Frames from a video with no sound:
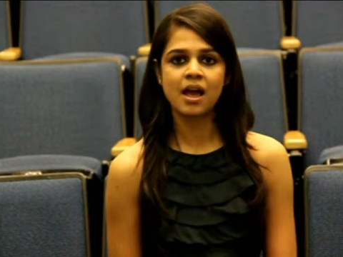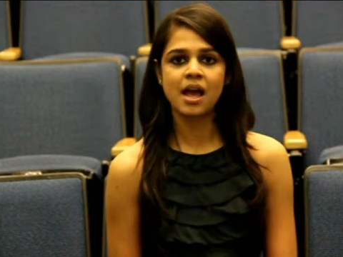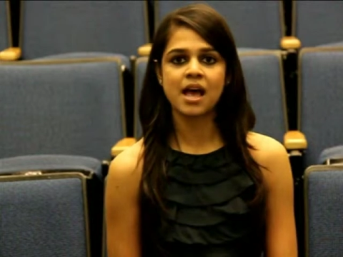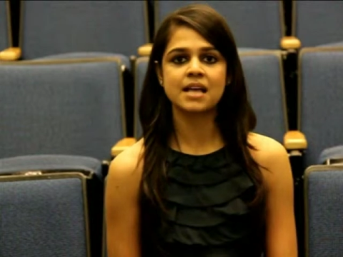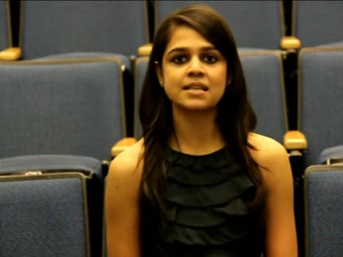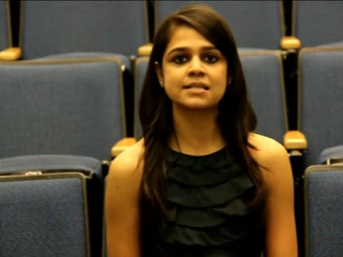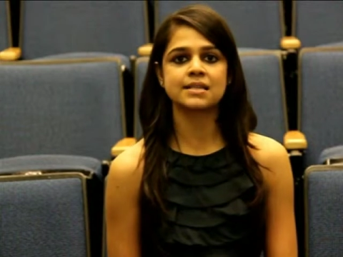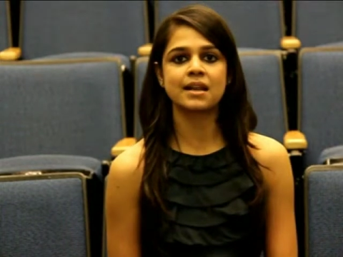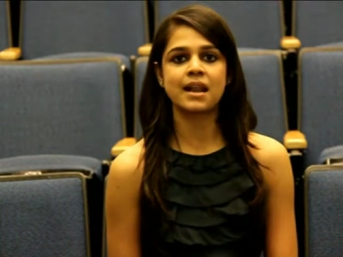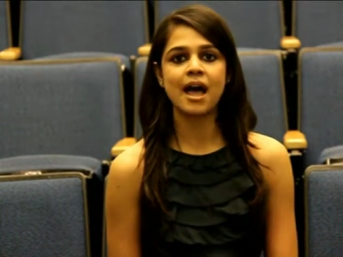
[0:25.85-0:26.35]

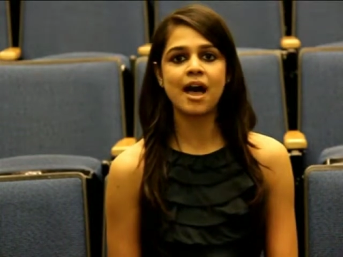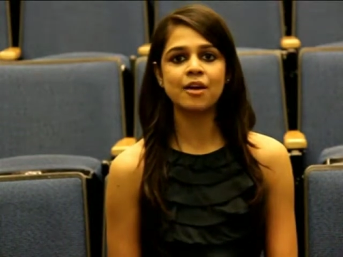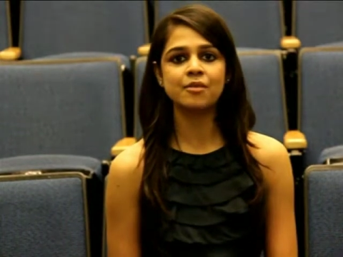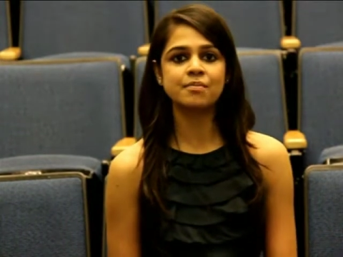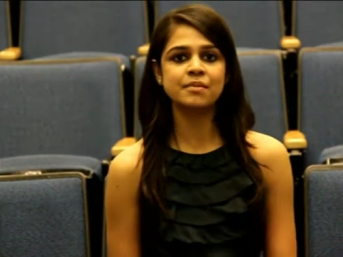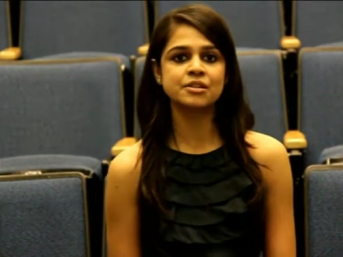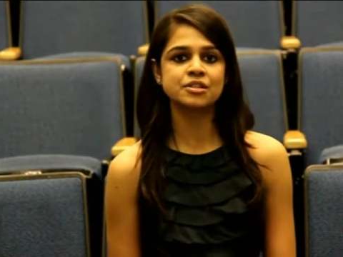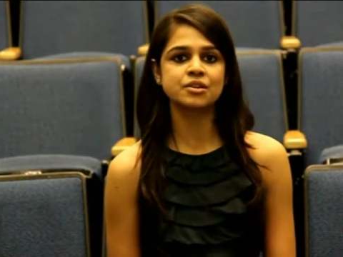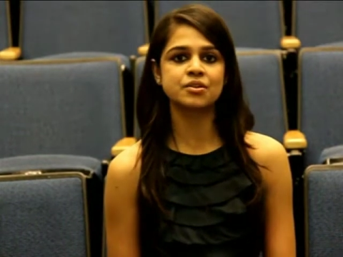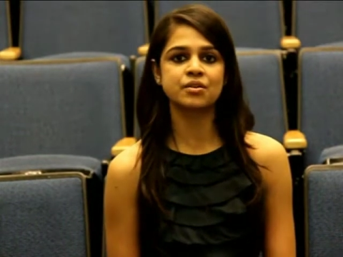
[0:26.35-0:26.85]
has allowed
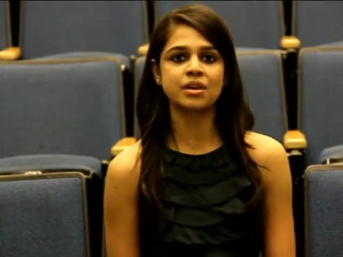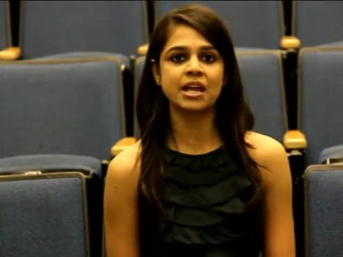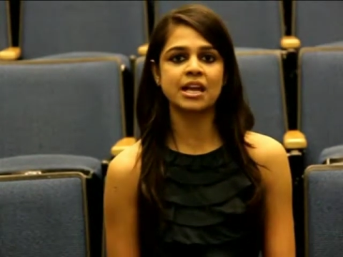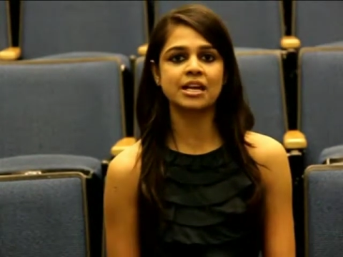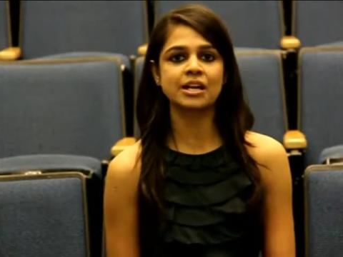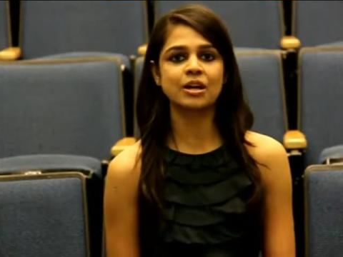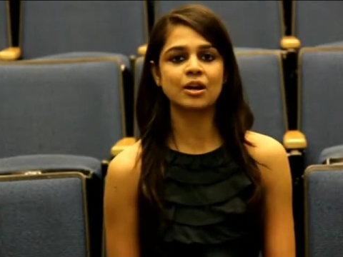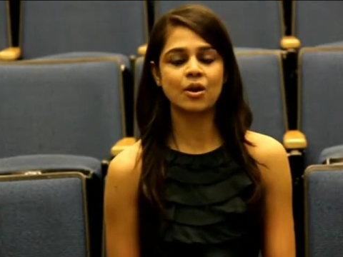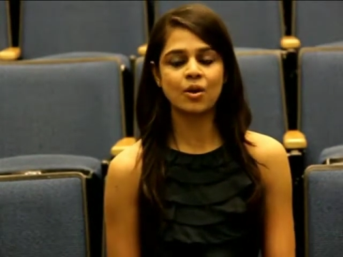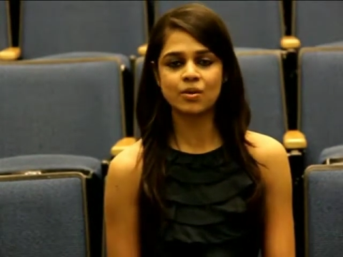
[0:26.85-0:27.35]
me to
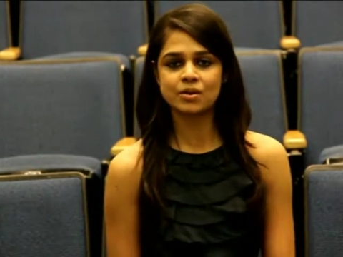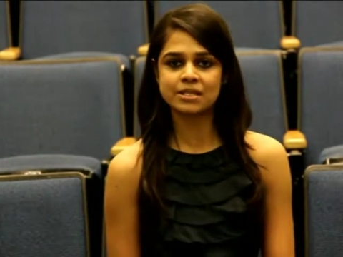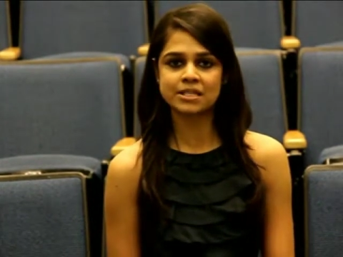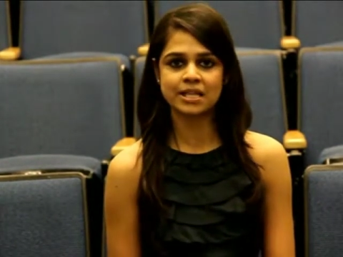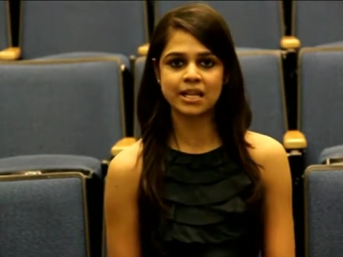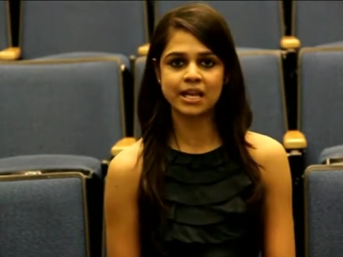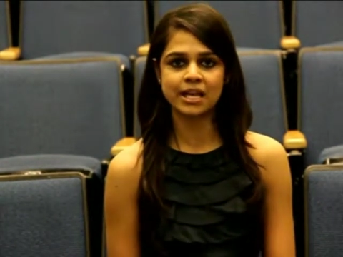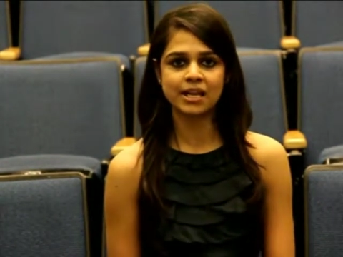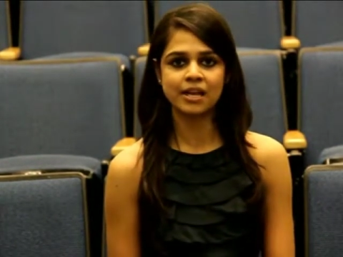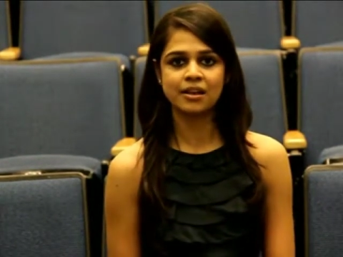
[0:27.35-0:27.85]
relate
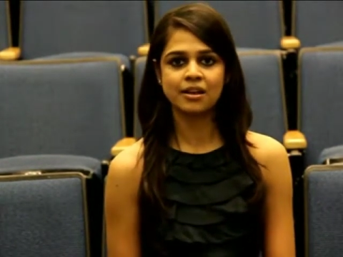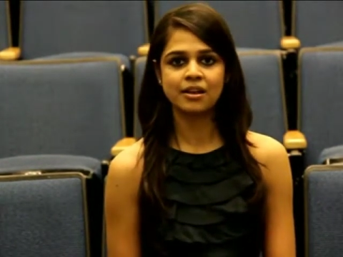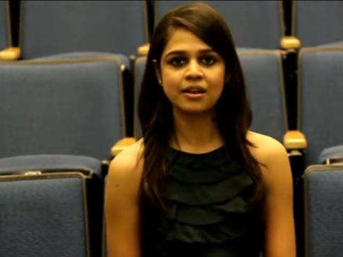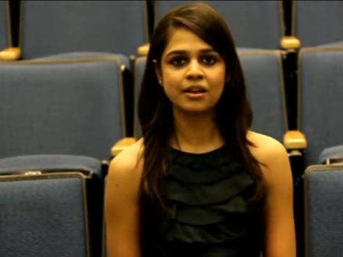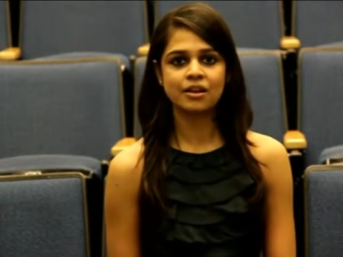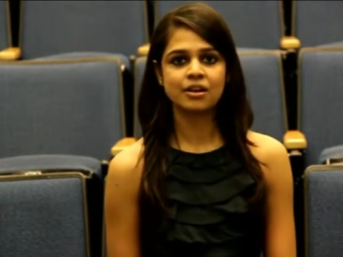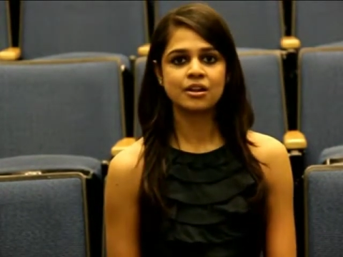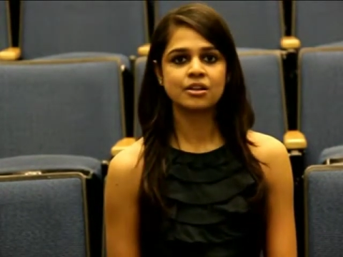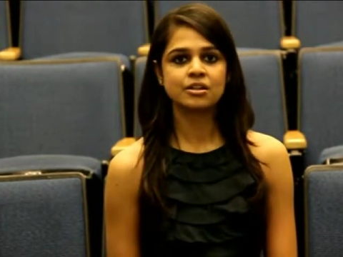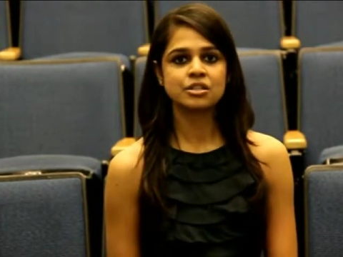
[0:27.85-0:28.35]
closely
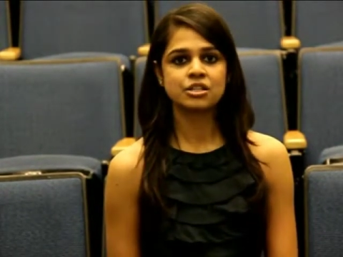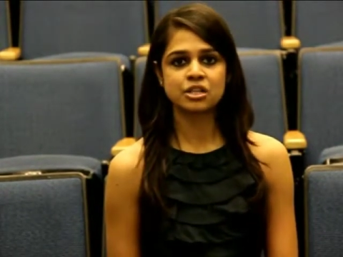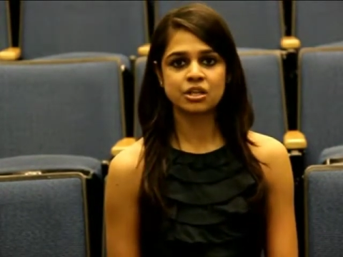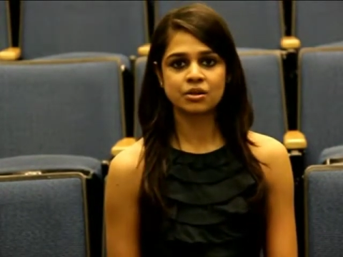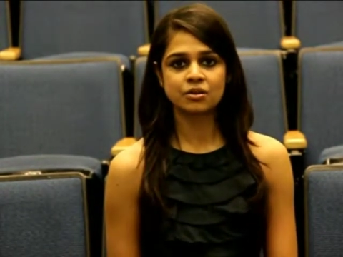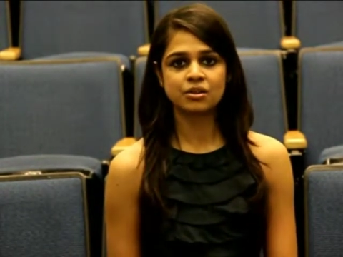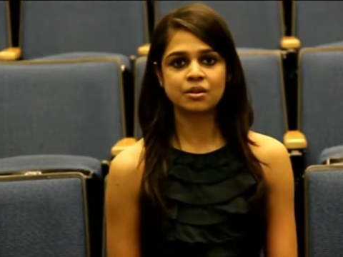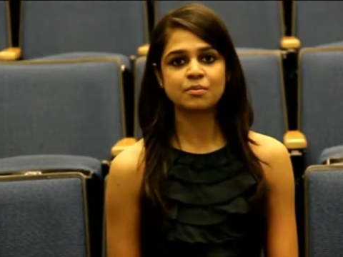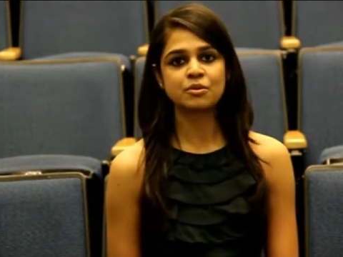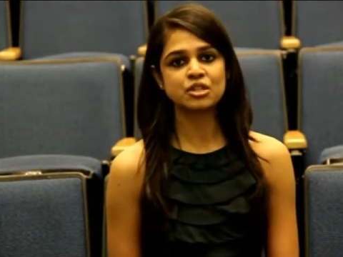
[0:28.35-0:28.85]

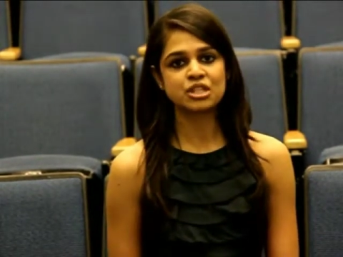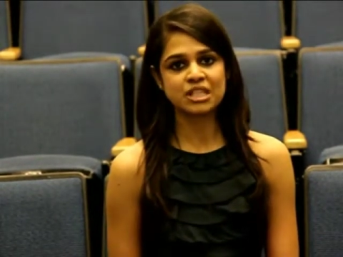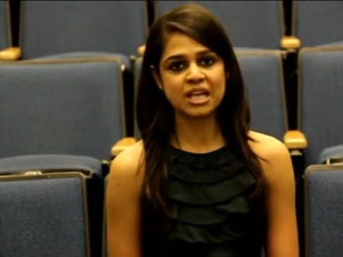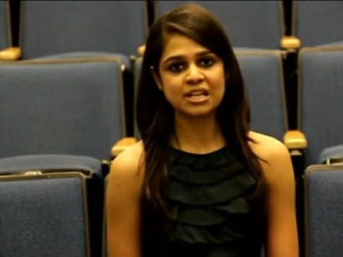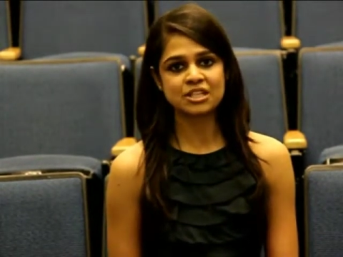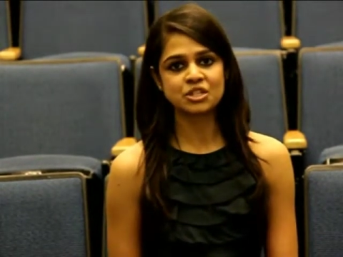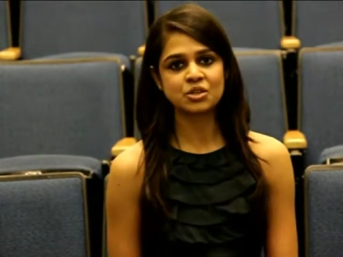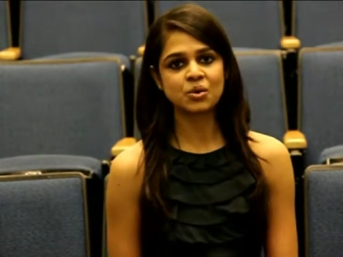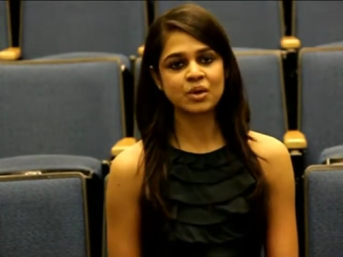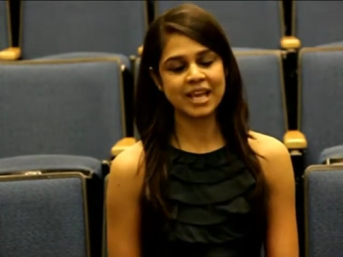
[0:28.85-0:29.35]
to the
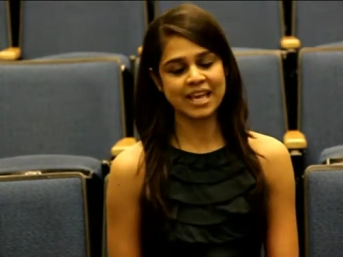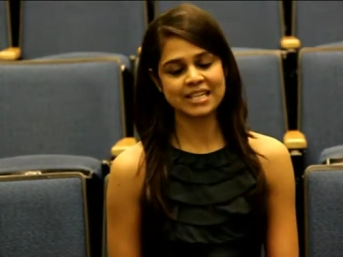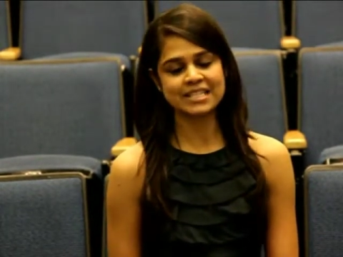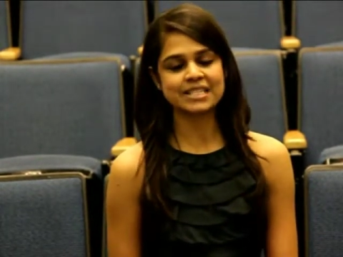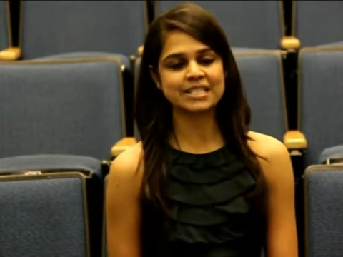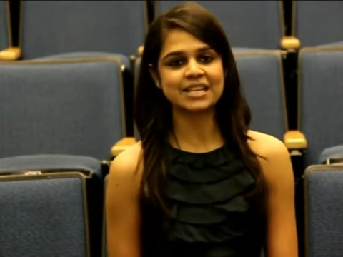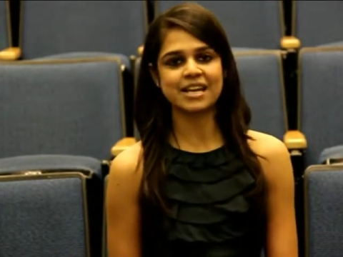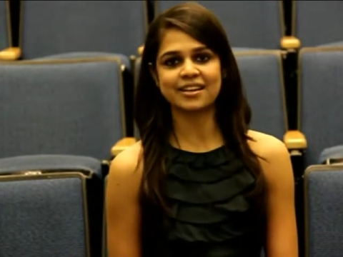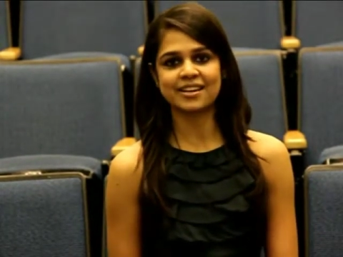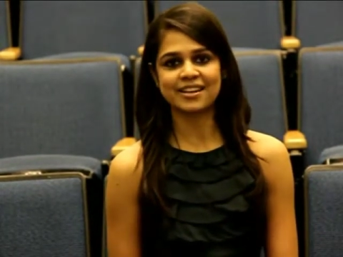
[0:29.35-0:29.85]
Monsanto case
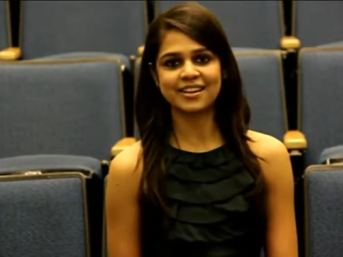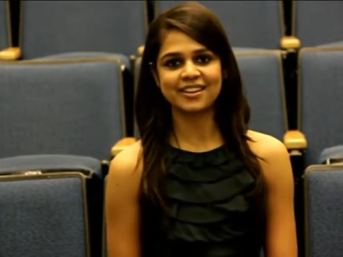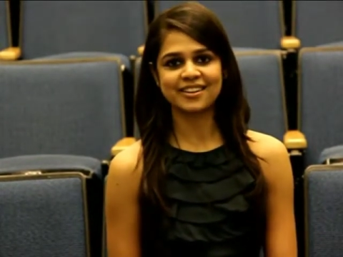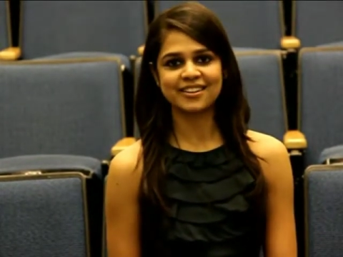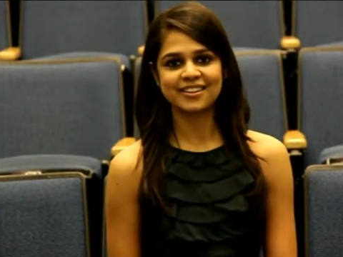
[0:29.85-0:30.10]
study.